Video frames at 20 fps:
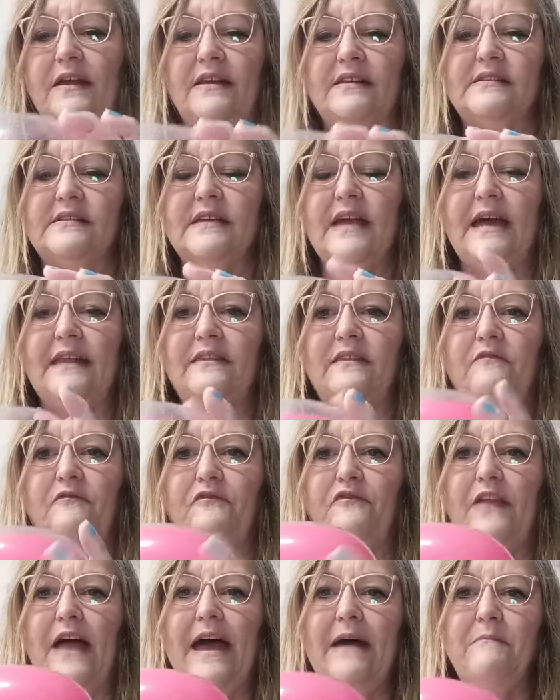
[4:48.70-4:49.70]
and it's got the
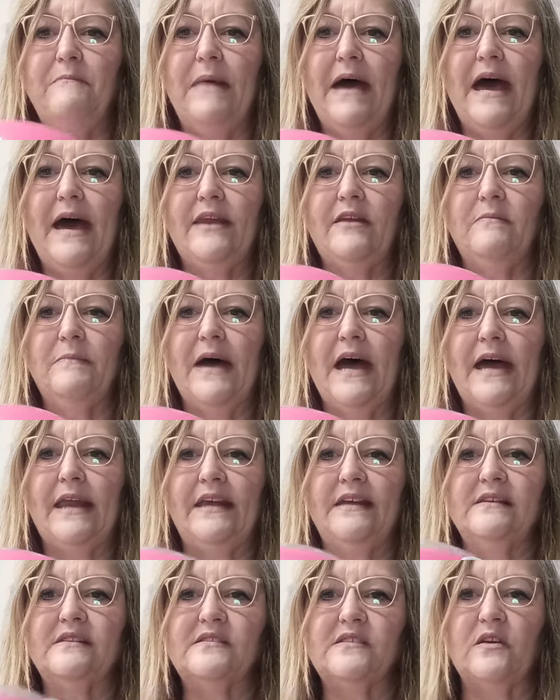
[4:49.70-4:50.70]
flat bottom on
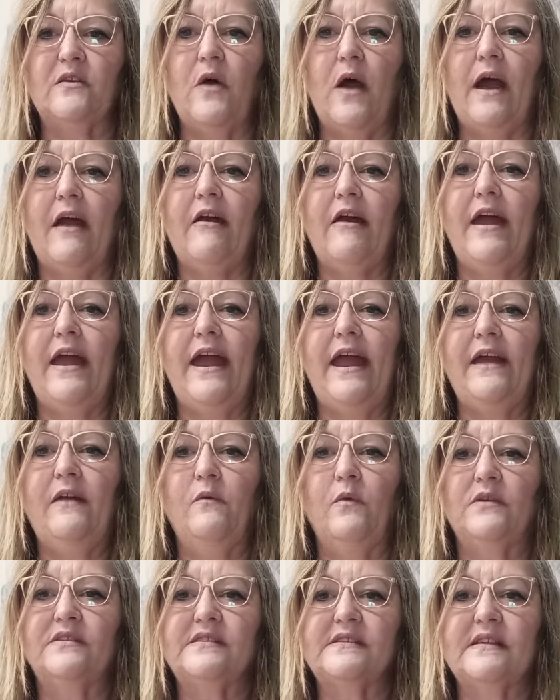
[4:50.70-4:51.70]
it, so our egg
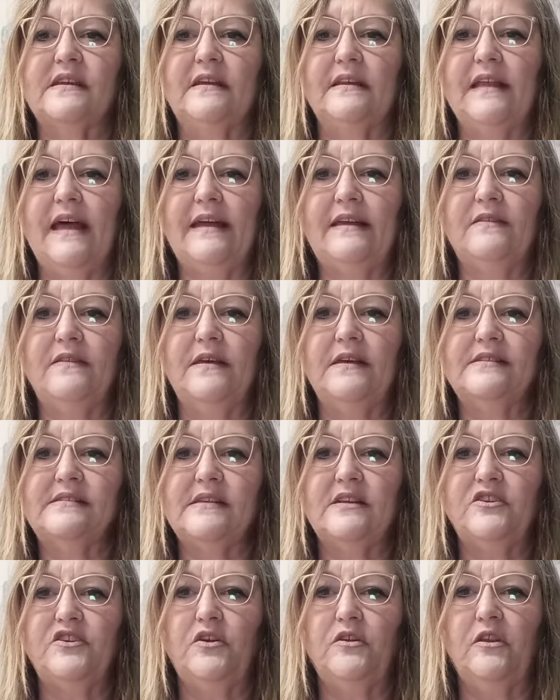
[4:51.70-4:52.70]
will sit like
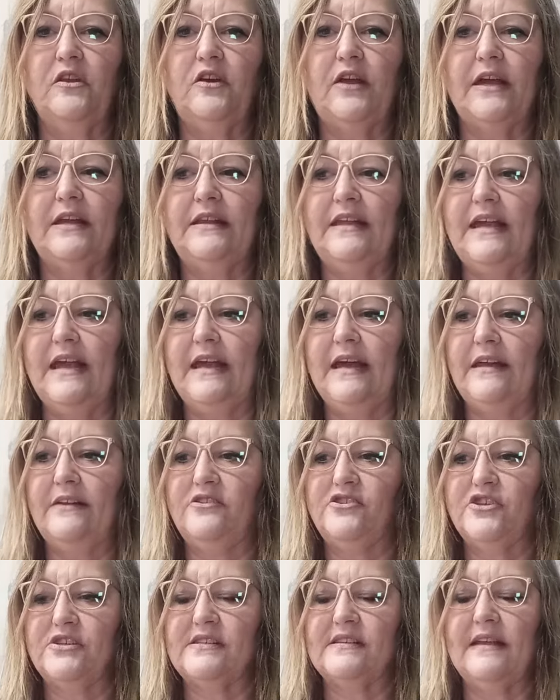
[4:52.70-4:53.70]
this, and you'll look in the
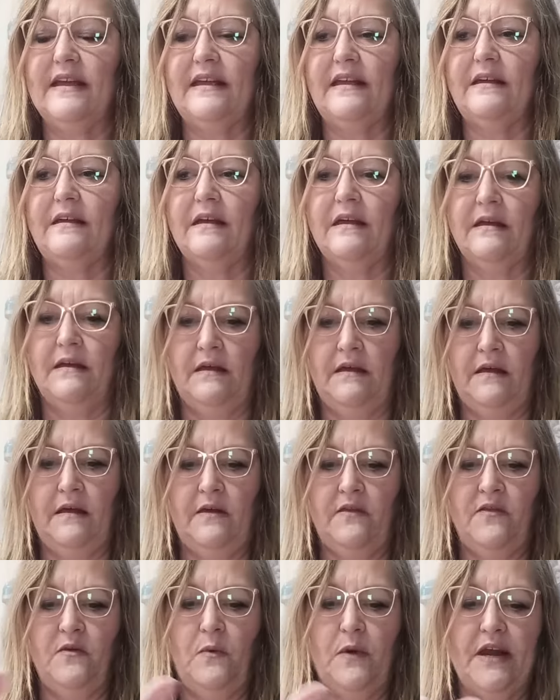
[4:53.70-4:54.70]
end just like
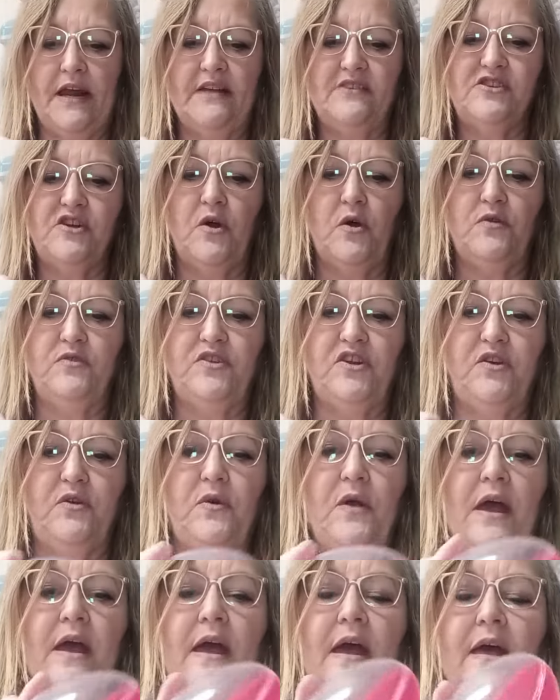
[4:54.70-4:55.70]
the one I showed you.
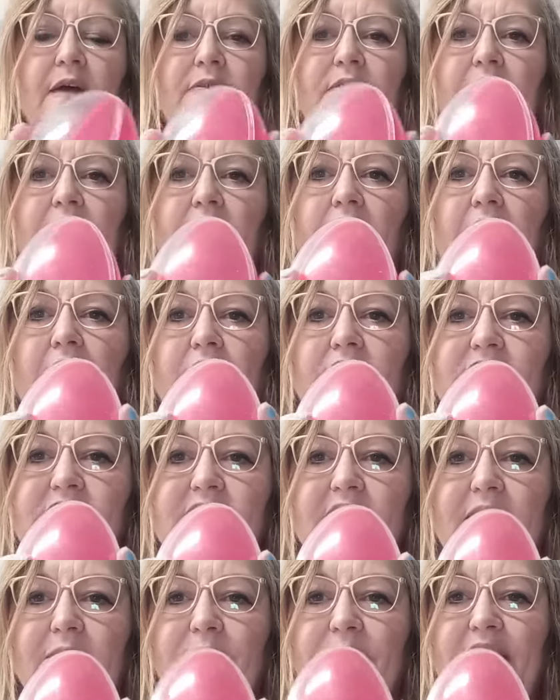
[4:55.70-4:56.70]
There are
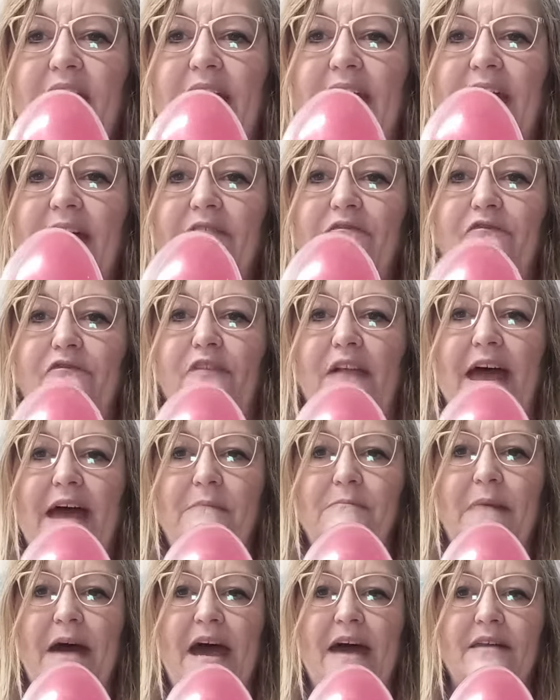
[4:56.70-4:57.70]
some that have
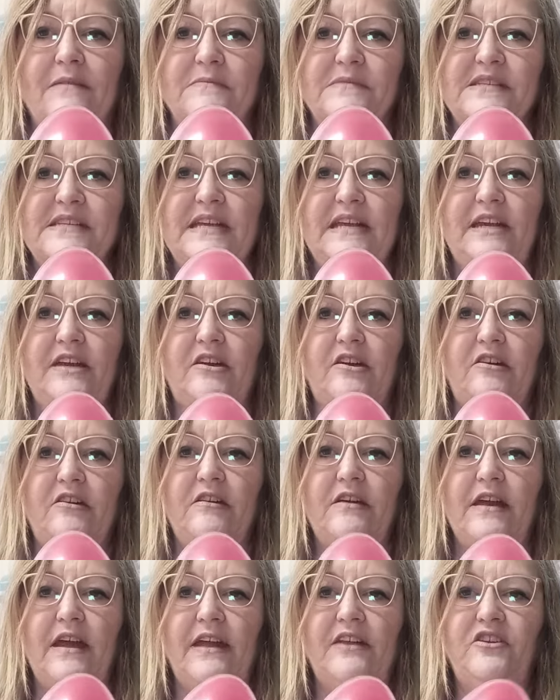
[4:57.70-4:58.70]
flat bottoms
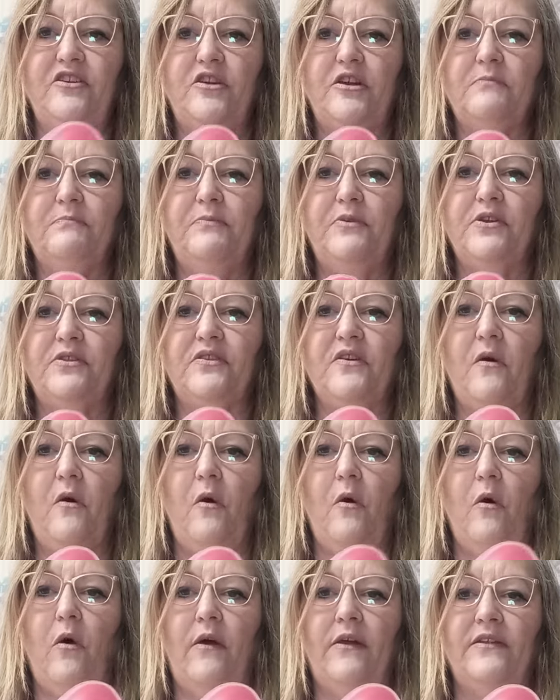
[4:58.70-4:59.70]
here, and you can put the
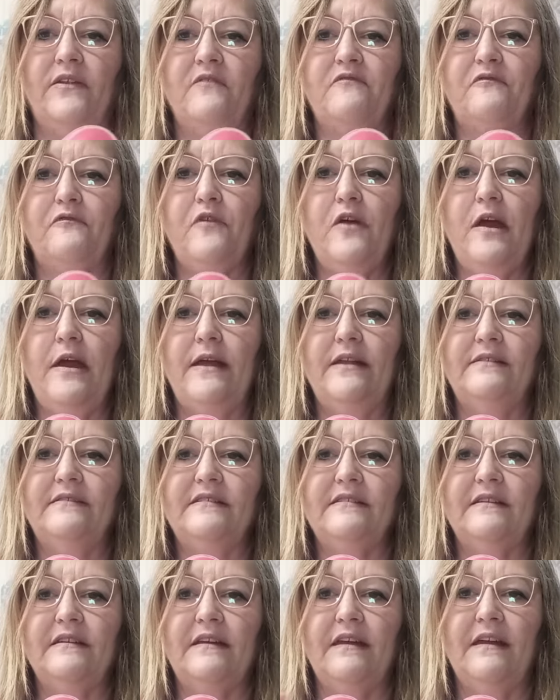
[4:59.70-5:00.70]
hole in the
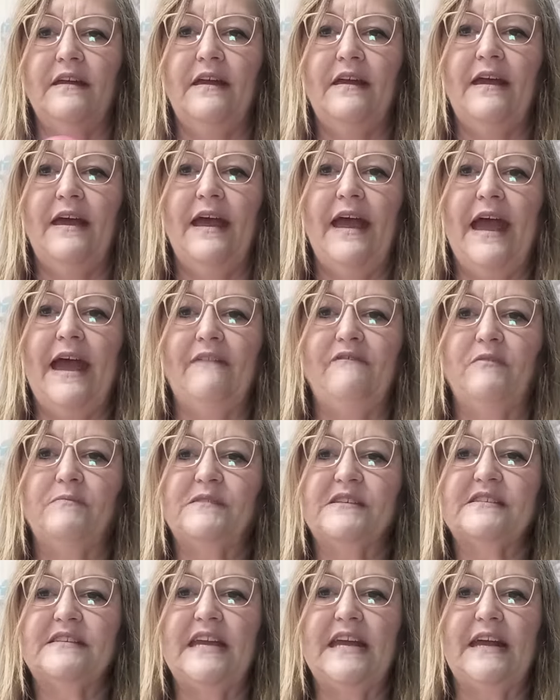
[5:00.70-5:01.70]
front, have them
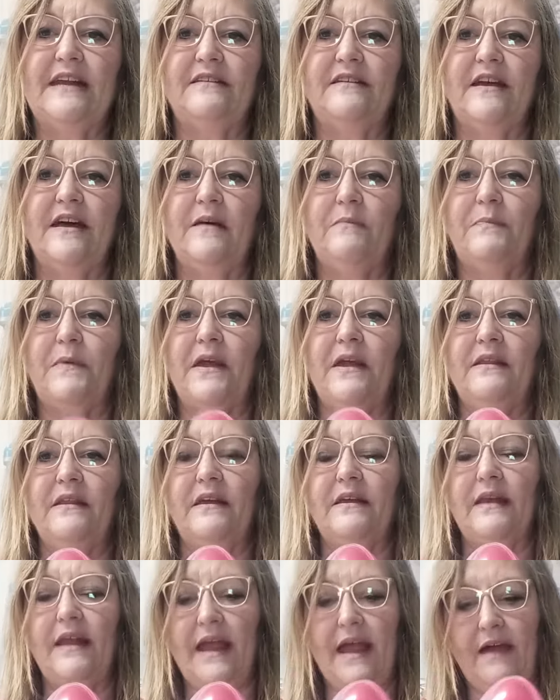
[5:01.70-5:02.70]
stand up, and
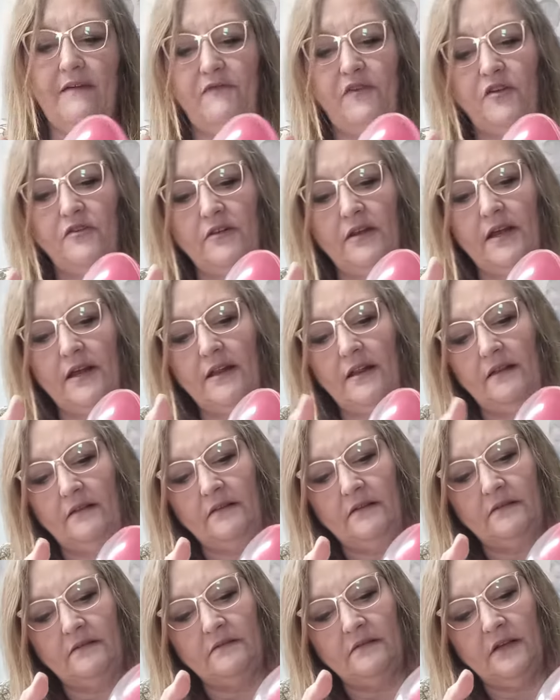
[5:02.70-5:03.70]
then have your
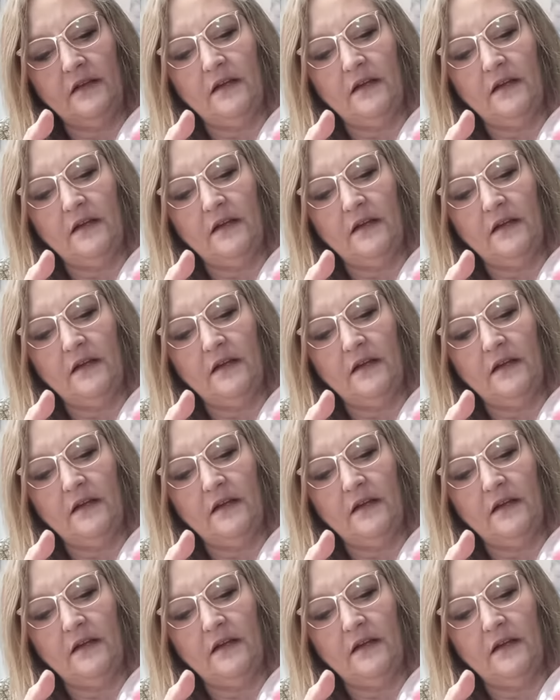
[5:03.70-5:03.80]
little